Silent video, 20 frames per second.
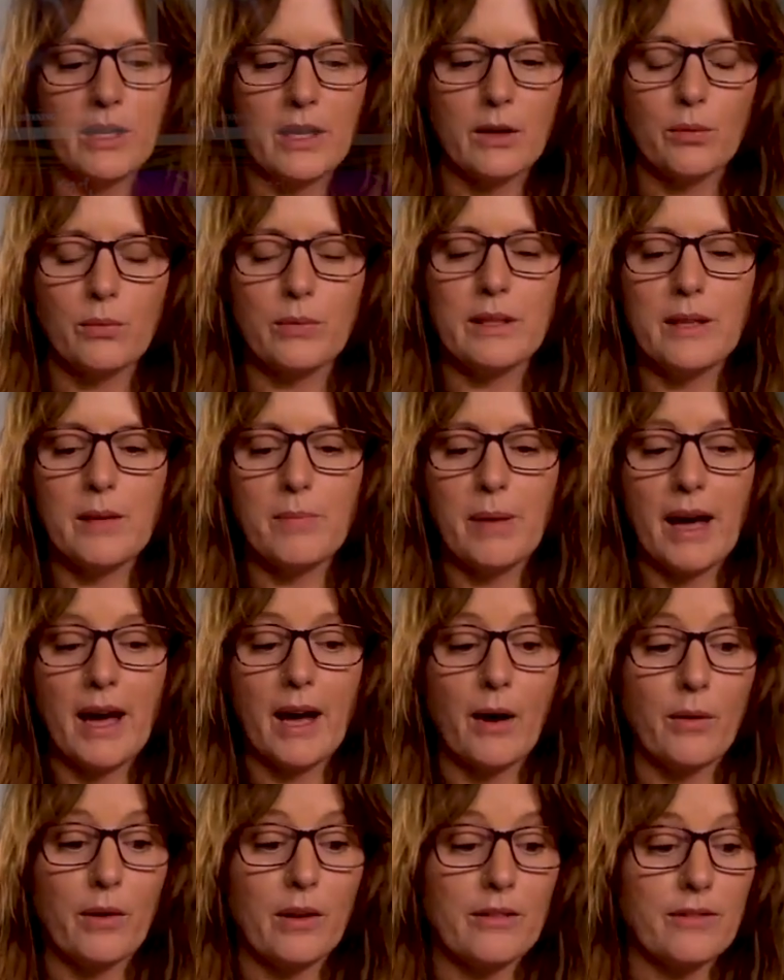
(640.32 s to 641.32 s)
in a really
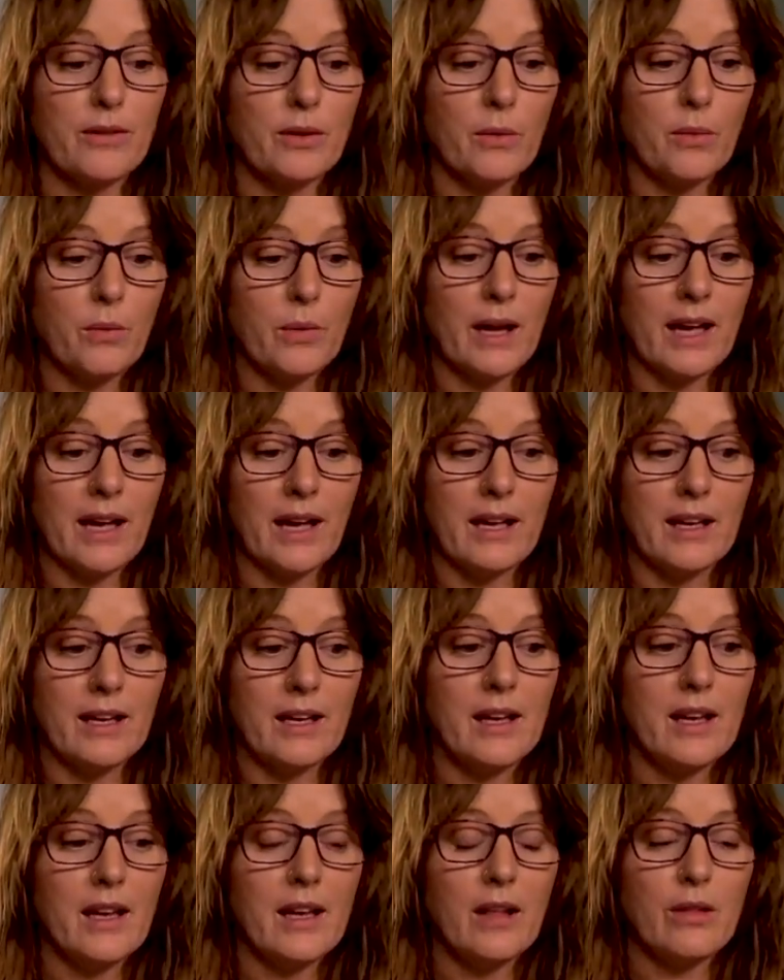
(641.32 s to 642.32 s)
powerful way